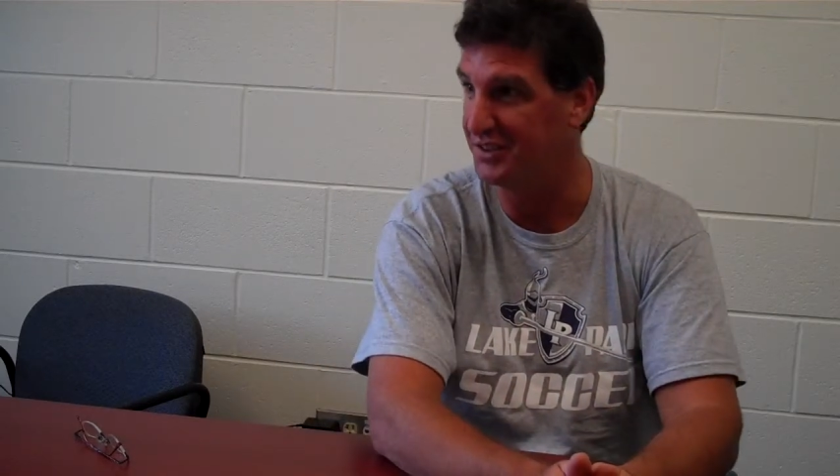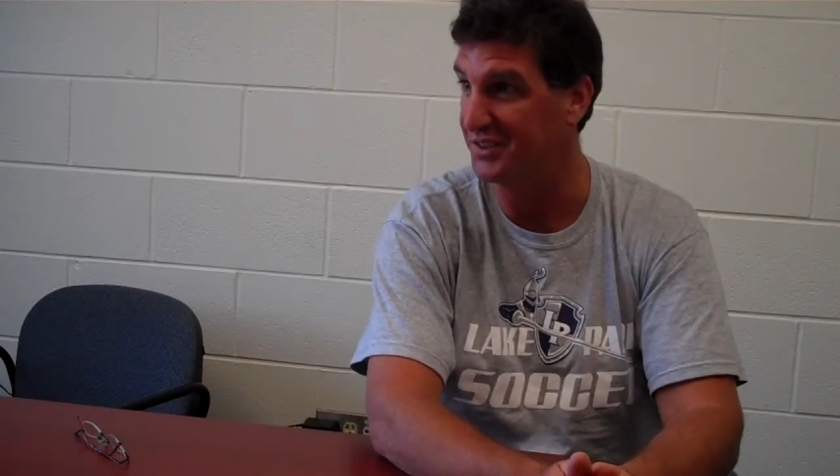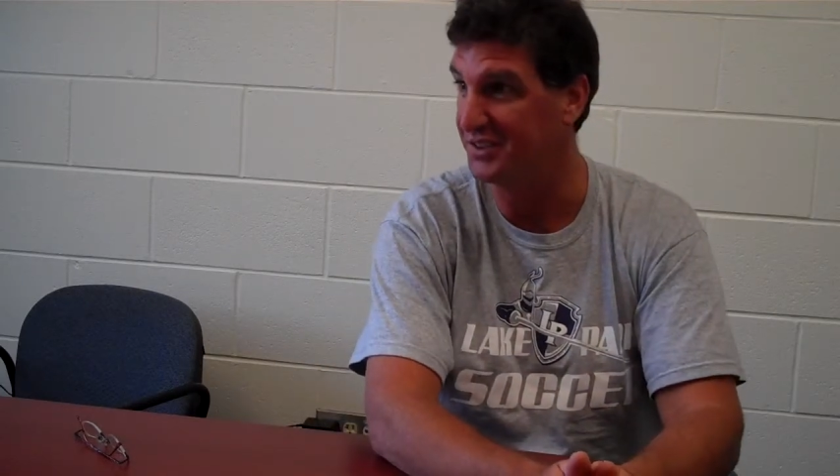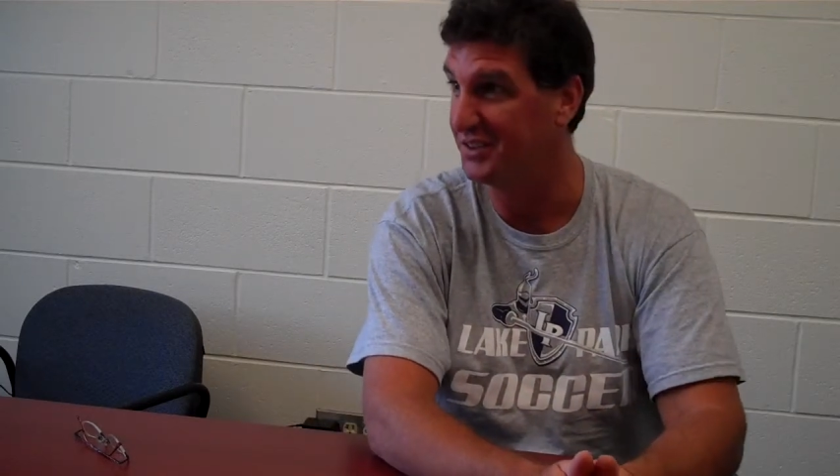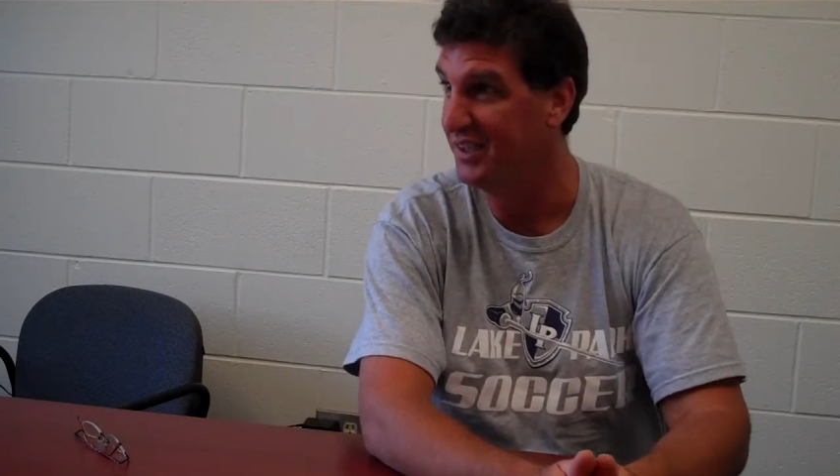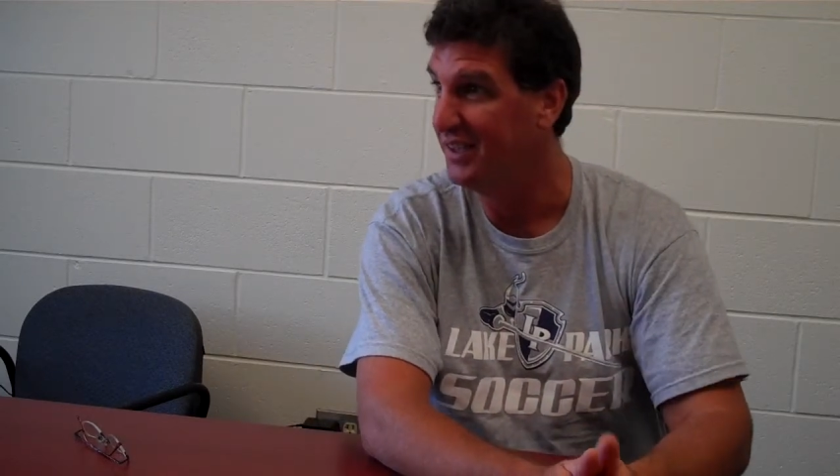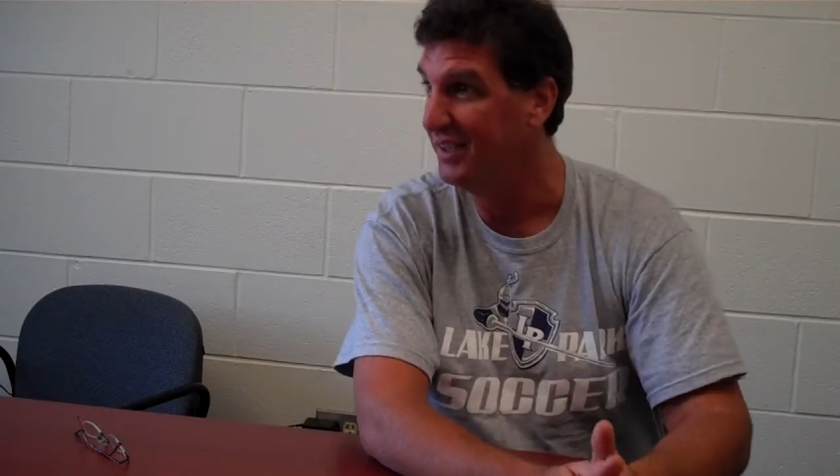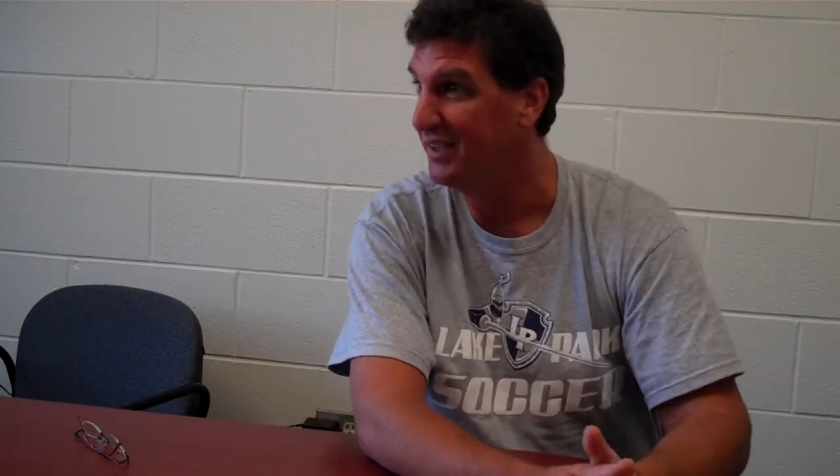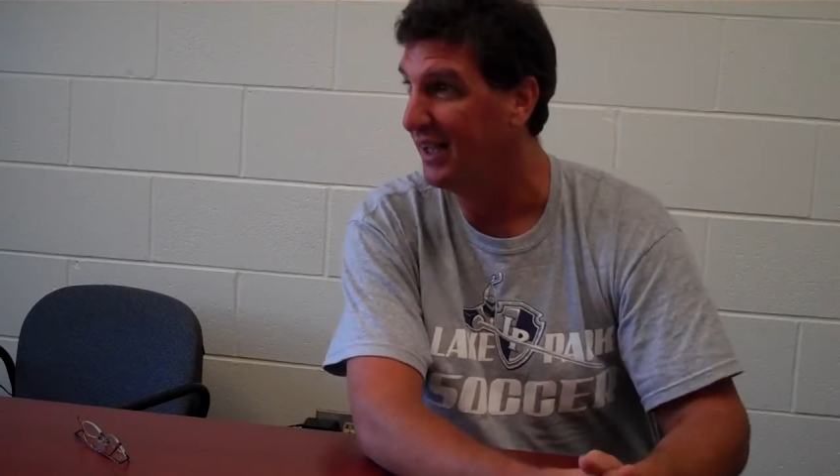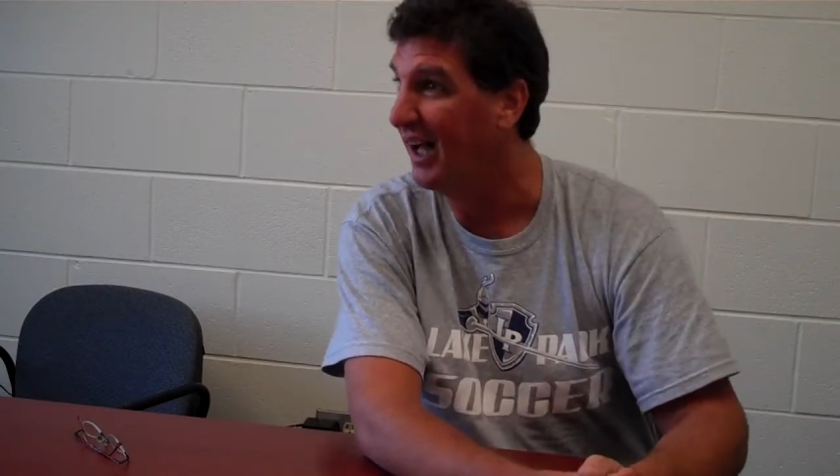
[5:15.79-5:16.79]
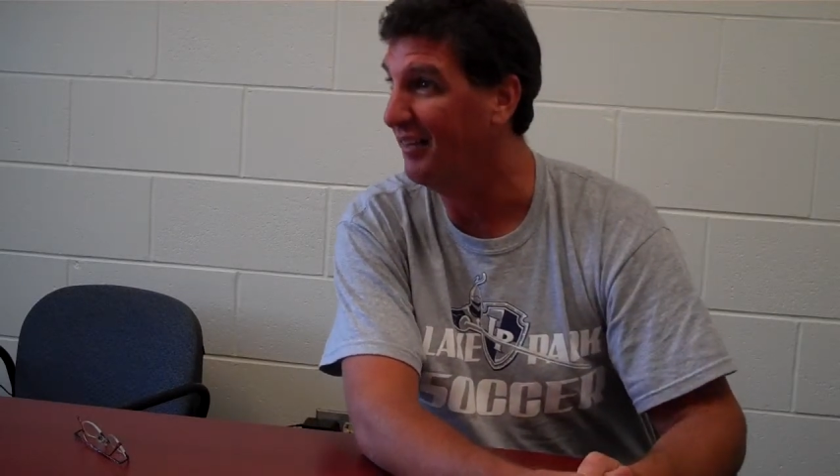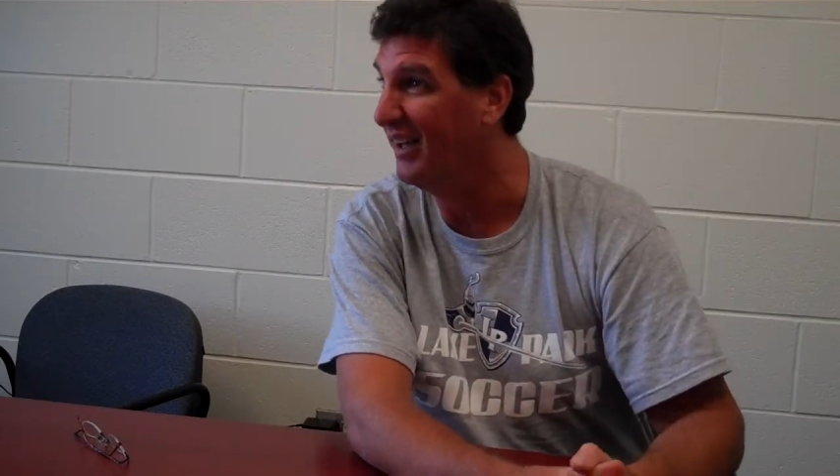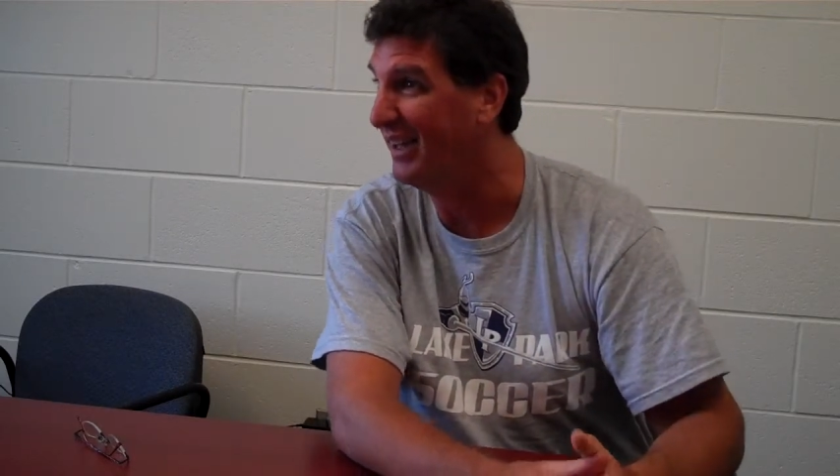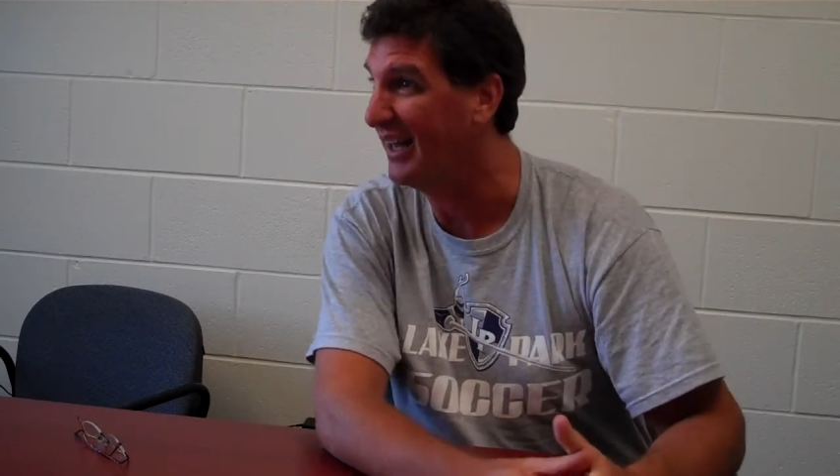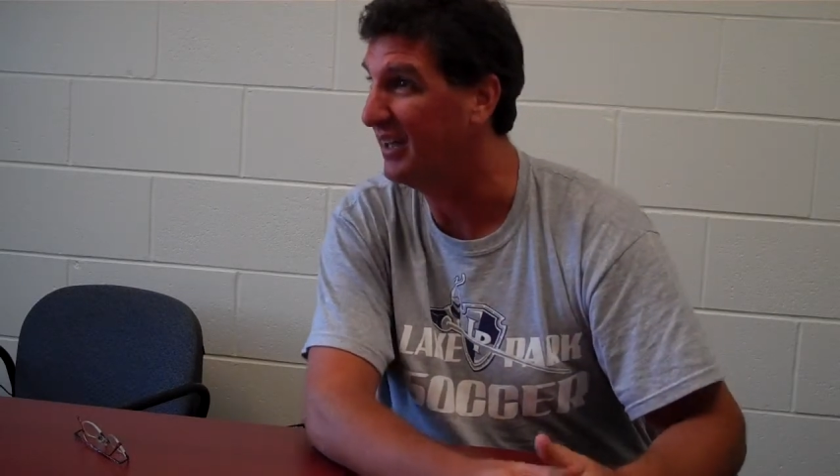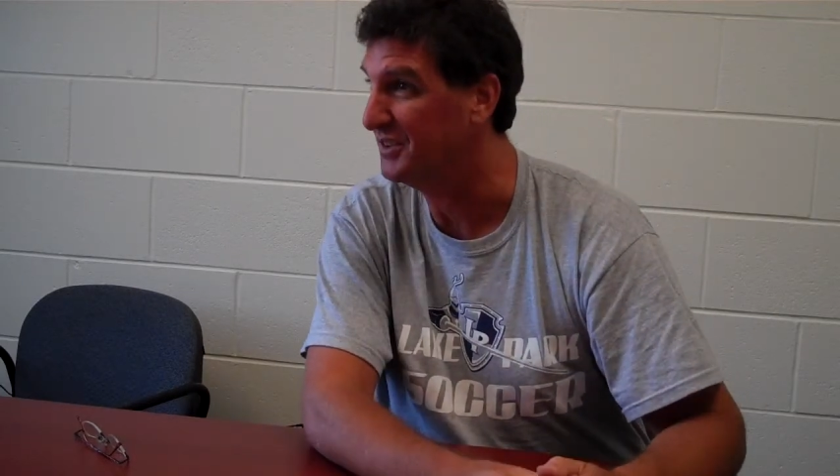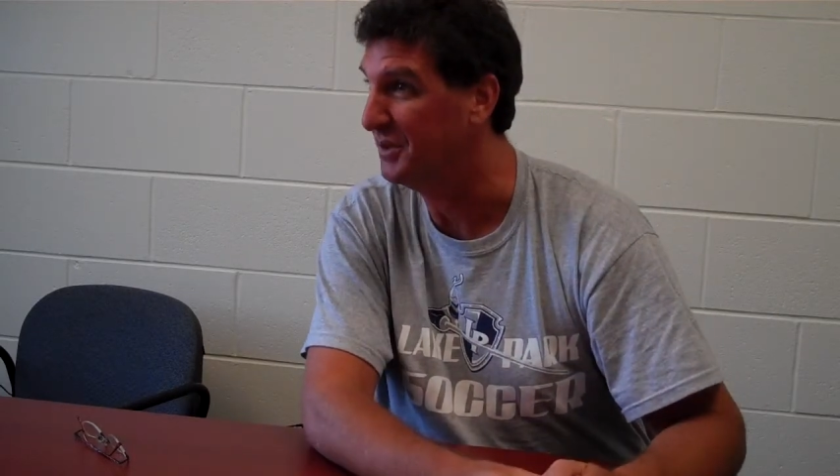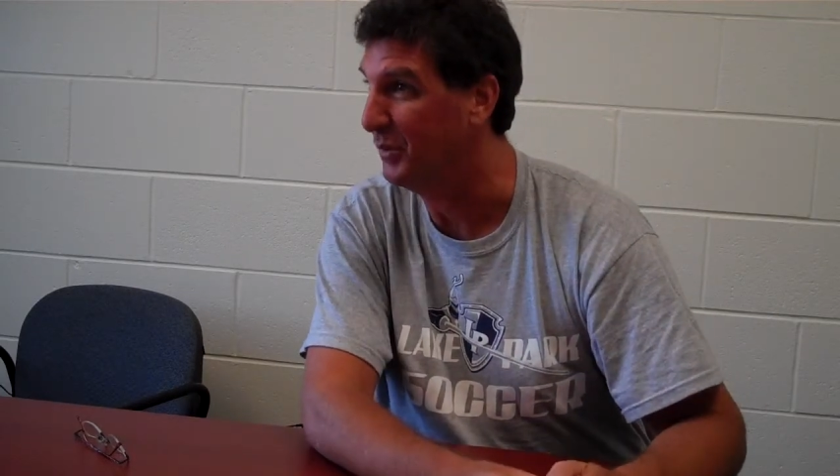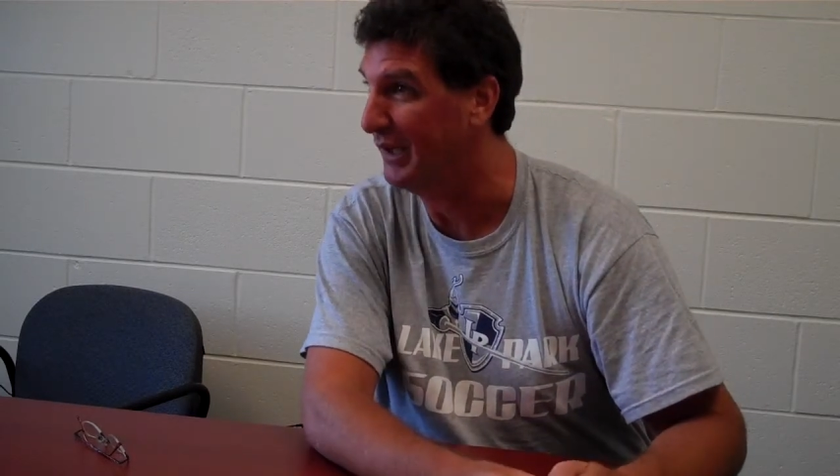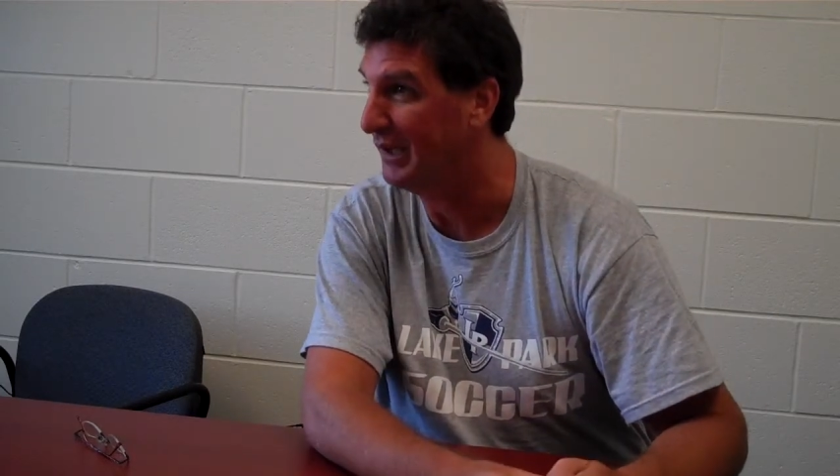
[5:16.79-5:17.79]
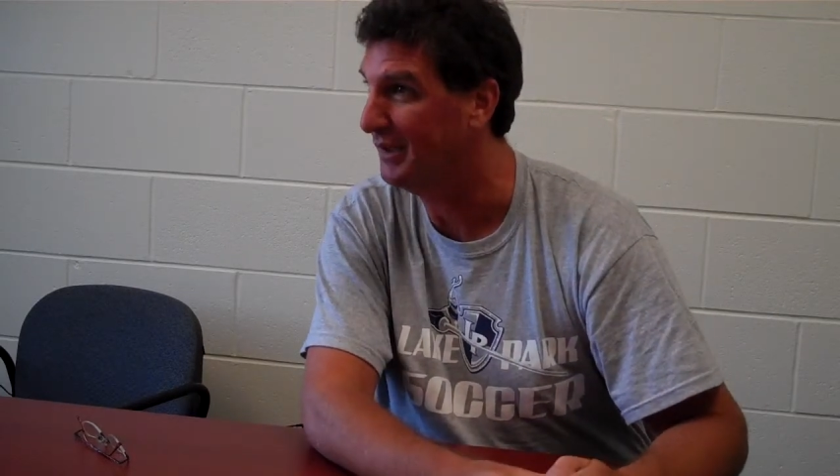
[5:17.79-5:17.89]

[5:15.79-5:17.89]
just I've had a lousy week.